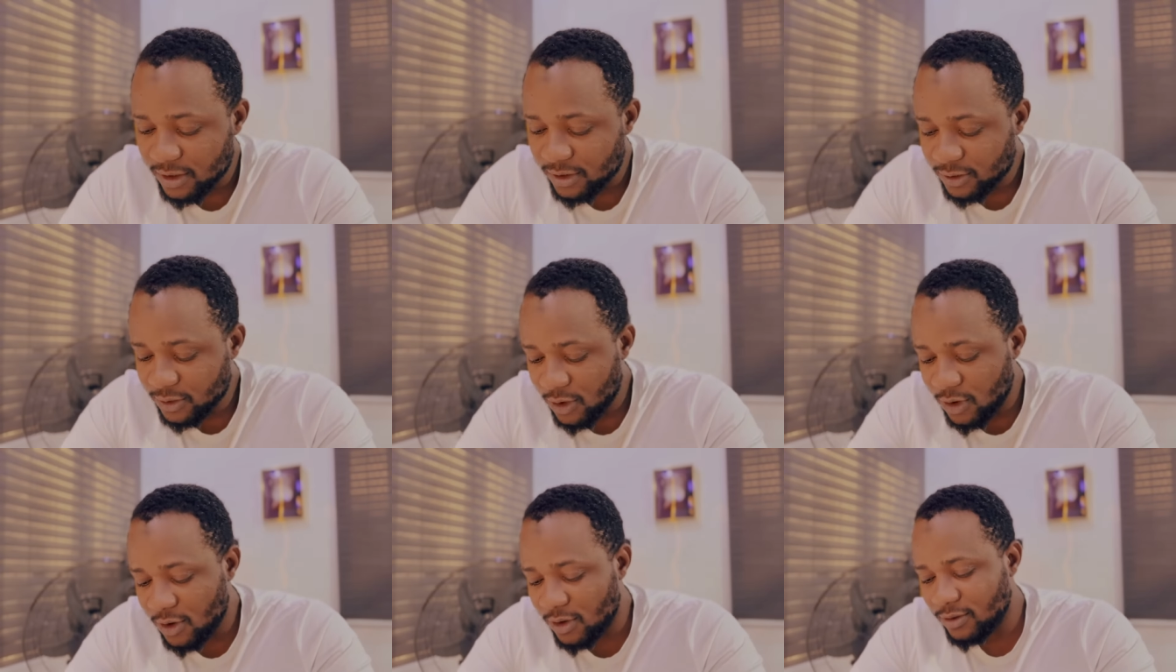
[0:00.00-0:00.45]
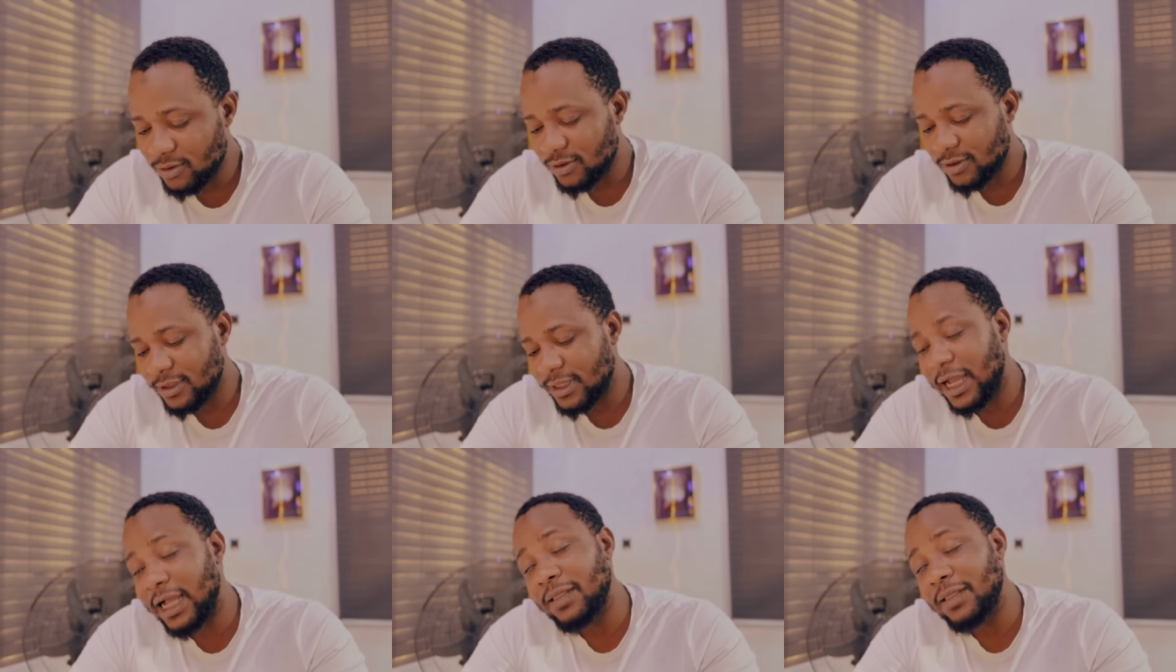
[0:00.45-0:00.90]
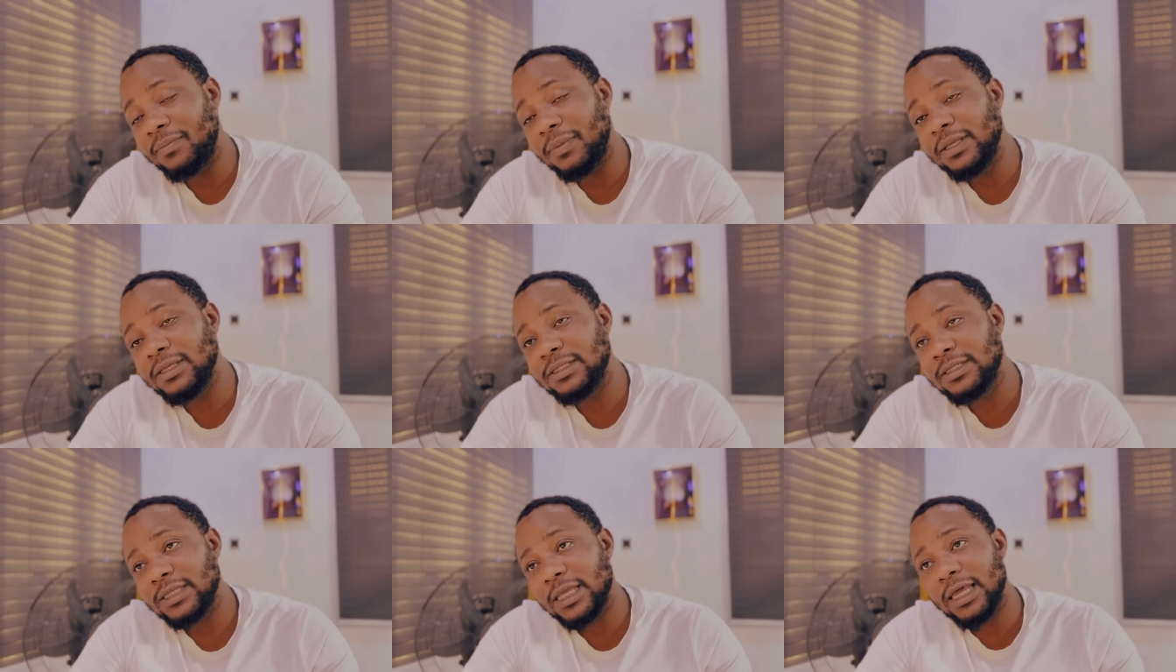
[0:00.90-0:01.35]
So, that
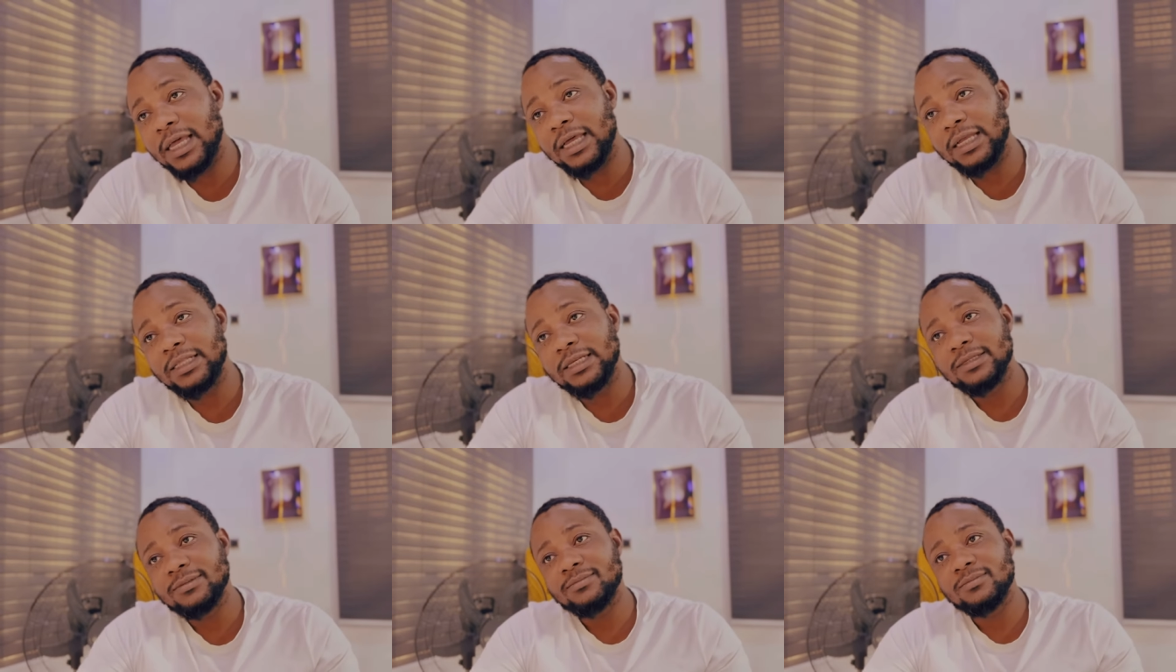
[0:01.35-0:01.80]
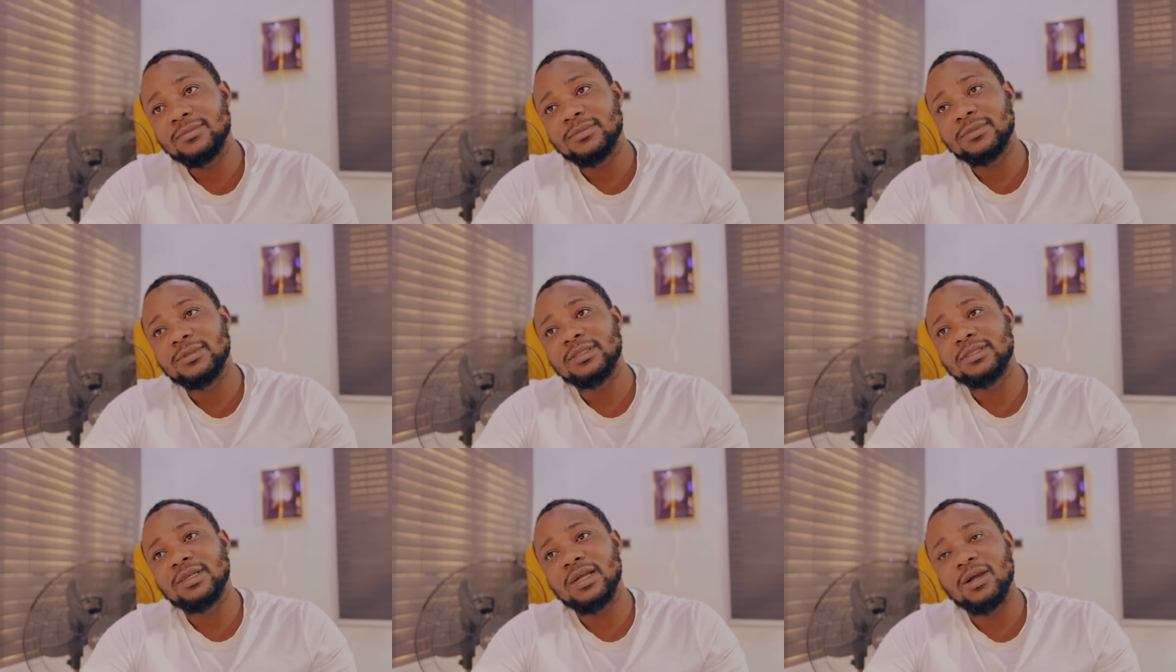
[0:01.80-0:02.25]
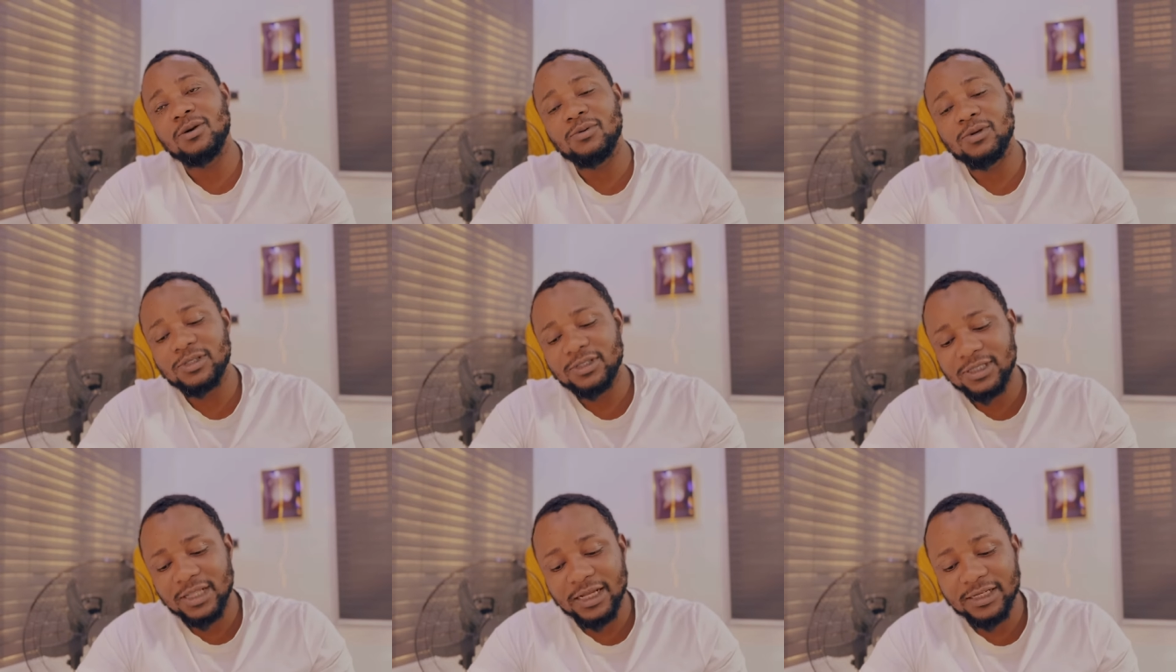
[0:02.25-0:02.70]
being said, I
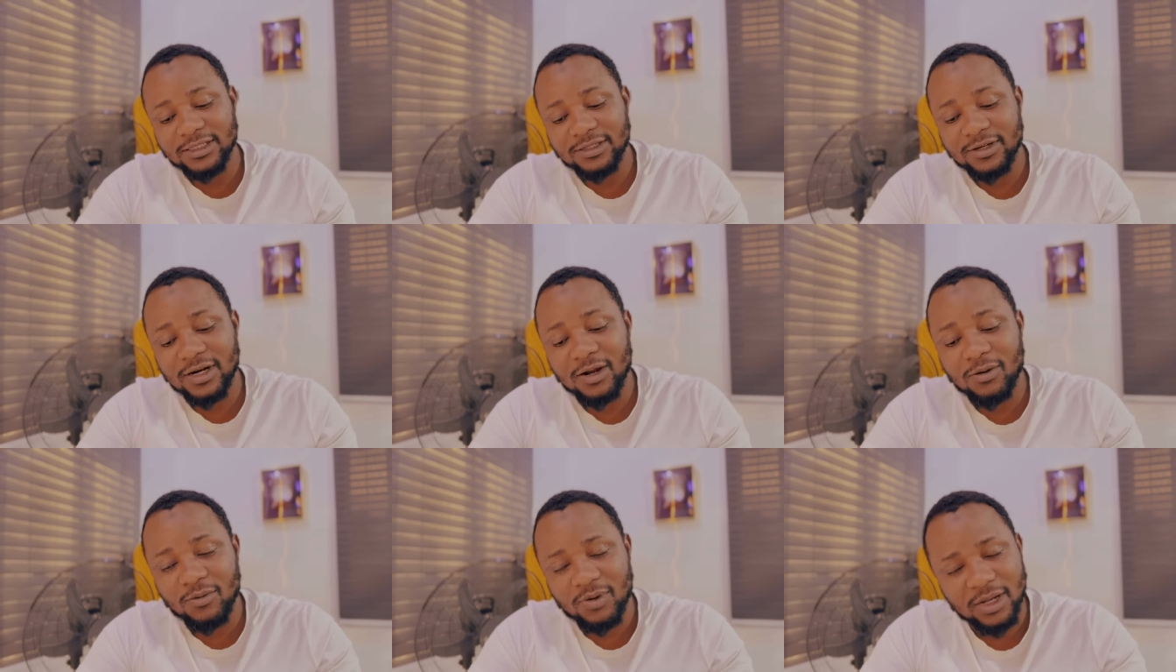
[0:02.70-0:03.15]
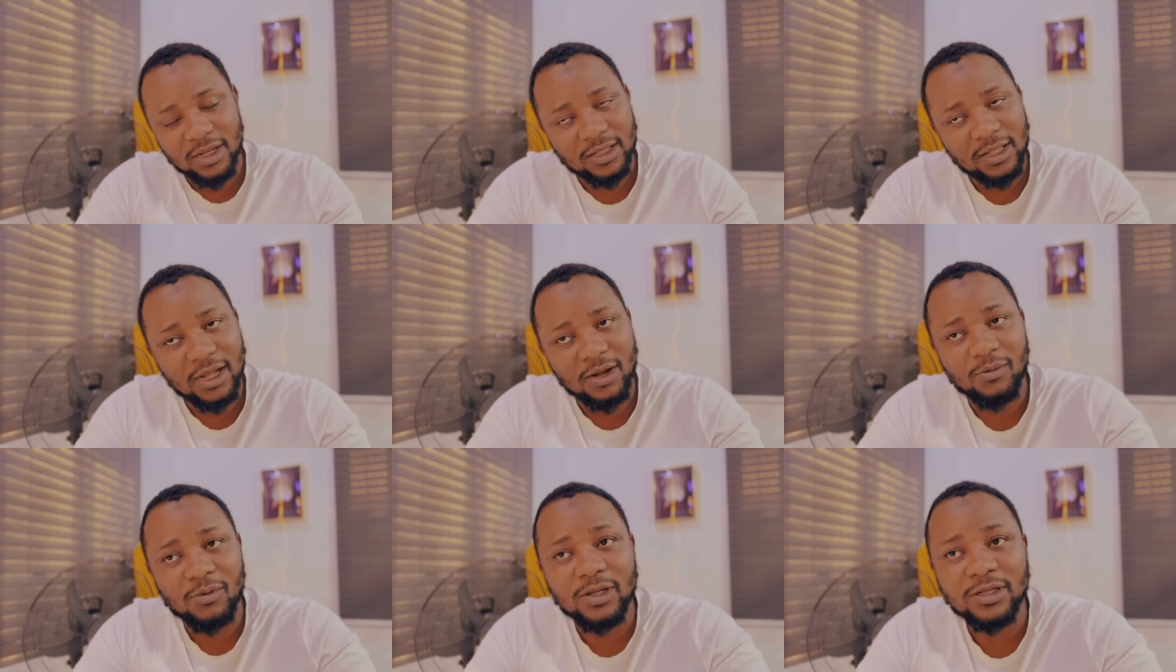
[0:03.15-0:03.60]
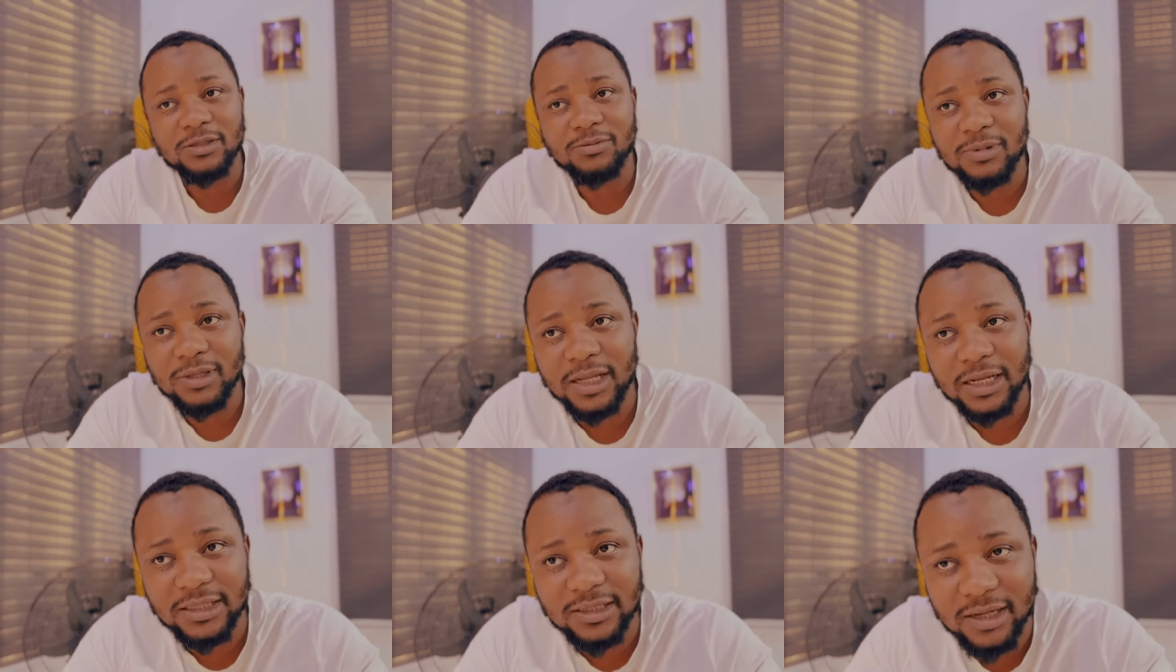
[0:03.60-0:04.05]
wish Nigeria well. I wish
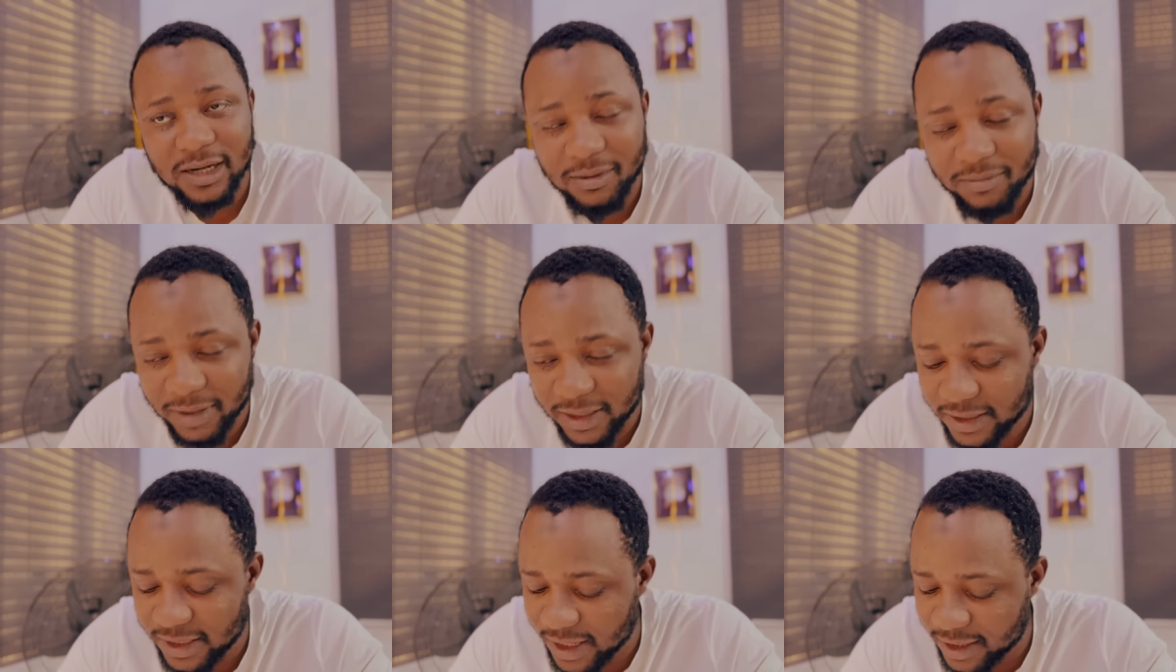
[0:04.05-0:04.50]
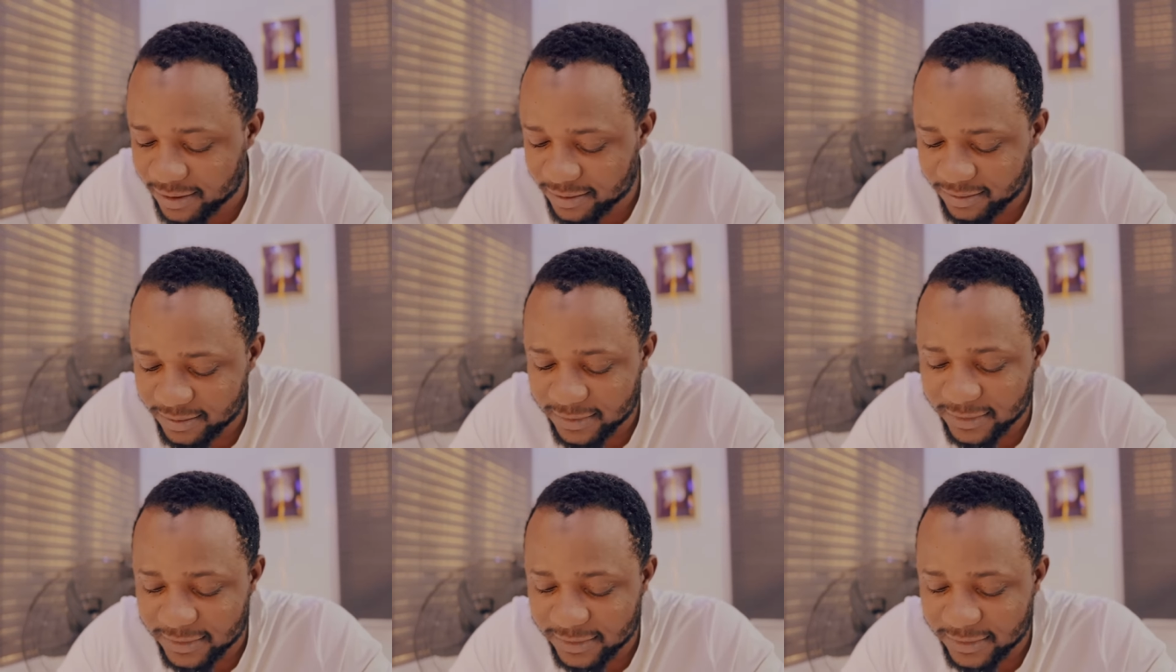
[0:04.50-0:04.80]
me Nigeria better.